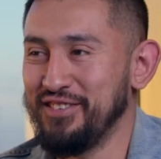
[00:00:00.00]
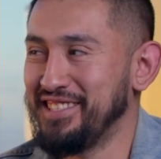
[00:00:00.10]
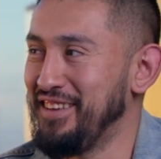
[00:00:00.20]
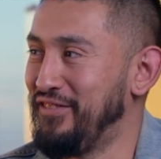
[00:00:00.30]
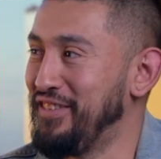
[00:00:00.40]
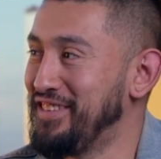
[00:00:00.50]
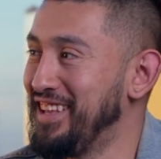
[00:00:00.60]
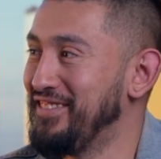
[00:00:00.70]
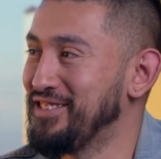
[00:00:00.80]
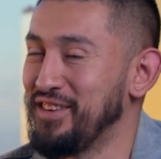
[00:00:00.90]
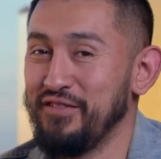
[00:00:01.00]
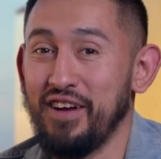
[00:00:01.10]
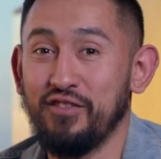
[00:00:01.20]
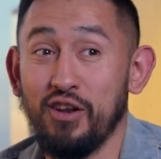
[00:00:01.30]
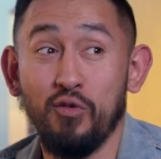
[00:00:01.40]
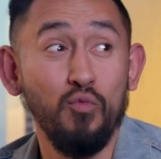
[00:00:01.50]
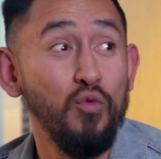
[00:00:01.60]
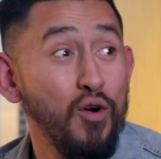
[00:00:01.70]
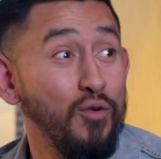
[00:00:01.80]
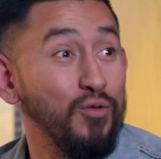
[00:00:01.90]
you say 50 of a 25, they're like,
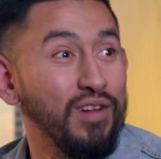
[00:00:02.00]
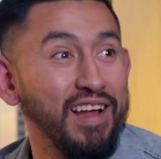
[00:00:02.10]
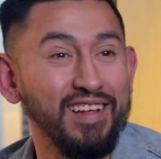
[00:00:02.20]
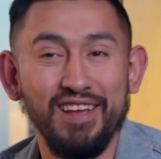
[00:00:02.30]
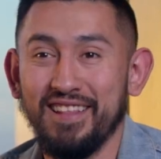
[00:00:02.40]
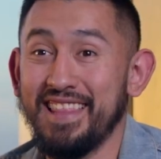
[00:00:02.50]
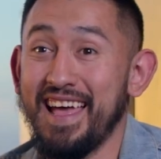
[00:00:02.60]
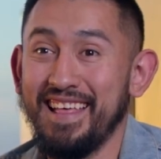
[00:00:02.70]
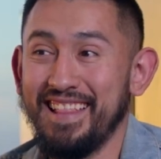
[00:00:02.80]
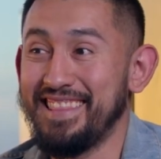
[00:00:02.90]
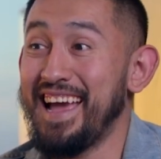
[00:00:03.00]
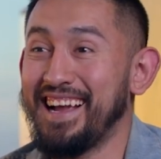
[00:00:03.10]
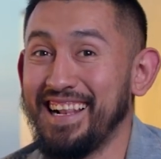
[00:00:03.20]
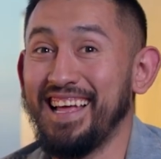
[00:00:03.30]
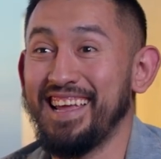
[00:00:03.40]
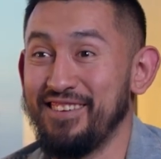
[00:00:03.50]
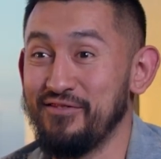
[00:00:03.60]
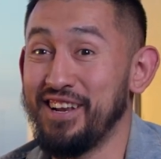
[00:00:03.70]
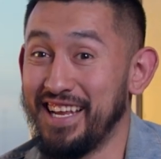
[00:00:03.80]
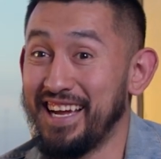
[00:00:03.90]
whoa, like that client
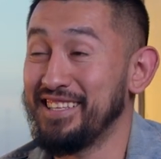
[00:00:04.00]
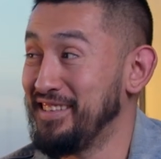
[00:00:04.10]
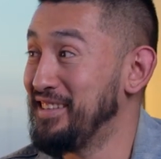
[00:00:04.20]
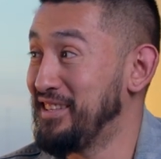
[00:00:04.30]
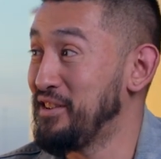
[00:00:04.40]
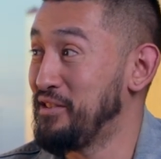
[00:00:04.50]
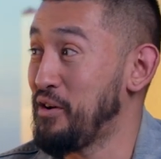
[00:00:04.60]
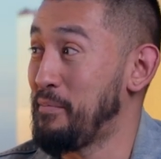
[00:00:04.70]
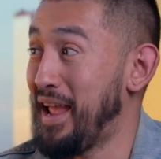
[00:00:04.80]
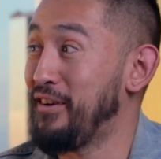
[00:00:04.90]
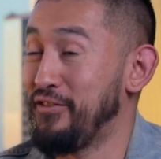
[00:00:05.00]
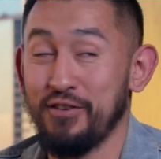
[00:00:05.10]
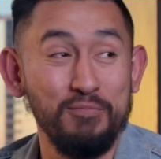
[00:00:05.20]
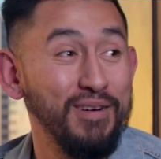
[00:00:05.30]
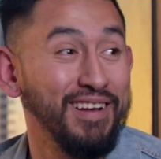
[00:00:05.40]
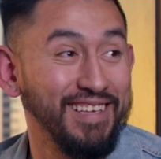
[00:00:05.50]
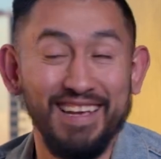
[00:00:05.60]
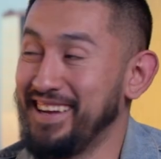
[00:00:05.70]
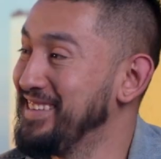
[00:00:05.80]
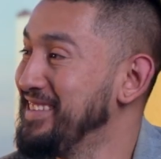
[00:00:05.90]
really got their bang for their buck.
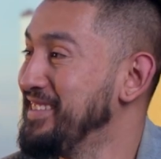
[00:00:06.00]
Yeah.